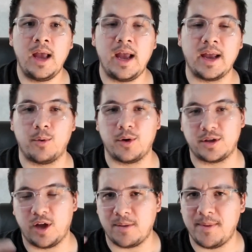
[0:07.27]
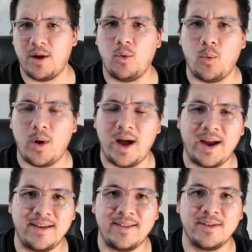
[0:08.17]
And I want to talk about
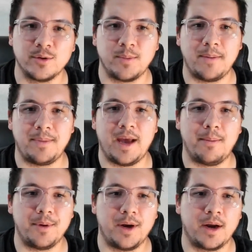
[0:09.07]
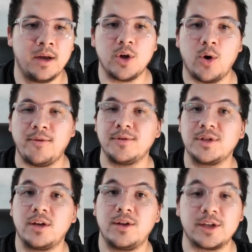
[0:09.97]
why those might be happening. If you've
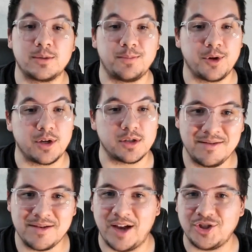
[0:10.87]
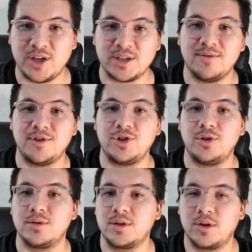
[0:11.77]
suddenly experienced digestive
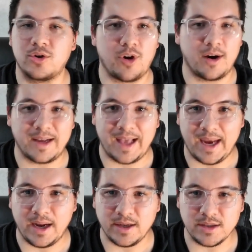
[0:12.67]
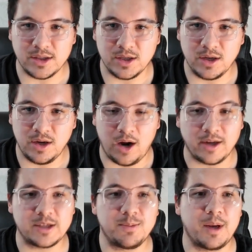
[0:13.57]
issues, chronic headaches,
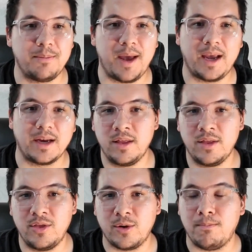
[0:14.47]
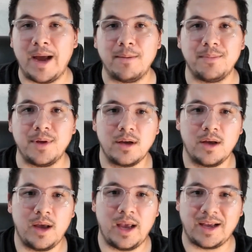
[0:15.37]
unexplained pain, there might be
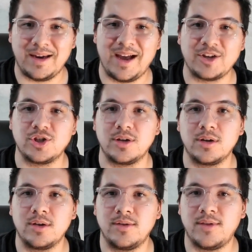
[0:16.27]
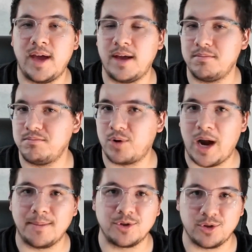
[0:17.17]
a connection that
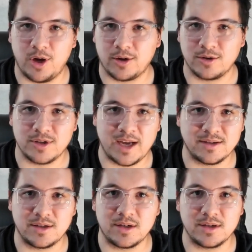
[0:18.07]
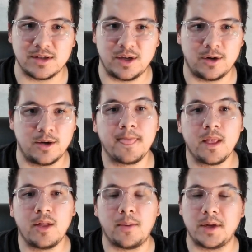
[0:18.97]
perhaps your doctors hasn't considered.
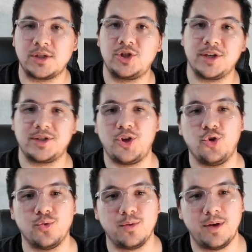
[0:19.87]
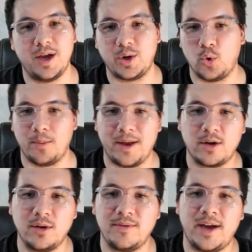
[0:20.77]
Now, I'm not suggesting you ignore medical
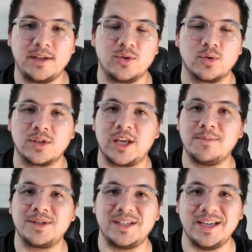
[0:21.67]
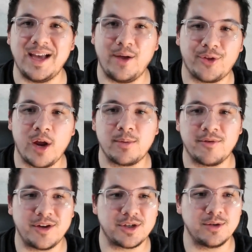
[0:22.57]
advice or skip seeing healthcare
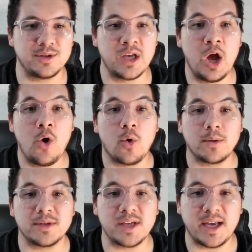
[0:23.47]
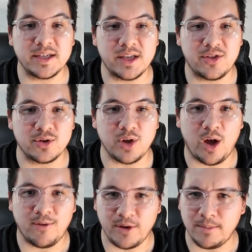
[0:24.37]
professionals. What I'm saying is that there's
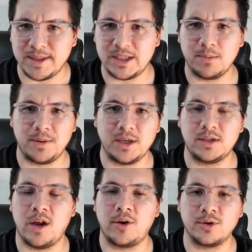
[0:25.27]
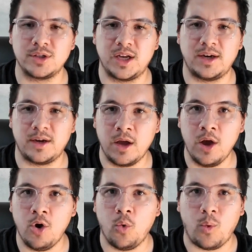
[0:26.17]
often a missing piece in understanding
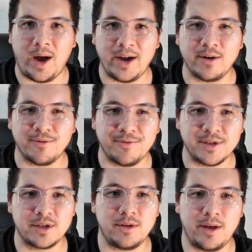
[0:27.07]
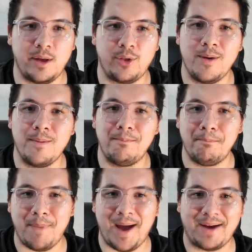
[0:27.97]
why your physical health
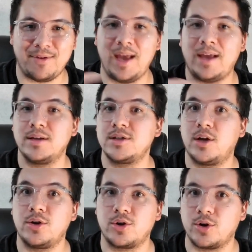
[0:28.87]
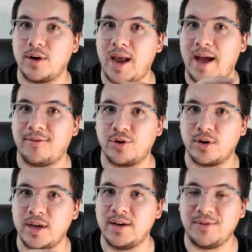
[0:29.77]
might have taken a sudden turn after
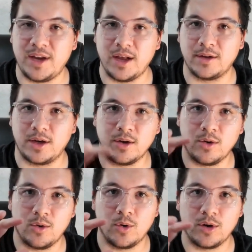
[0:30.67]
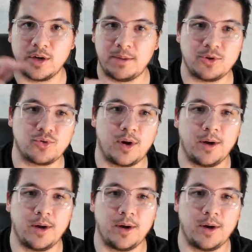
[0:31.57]
infidelity or deep betrayal.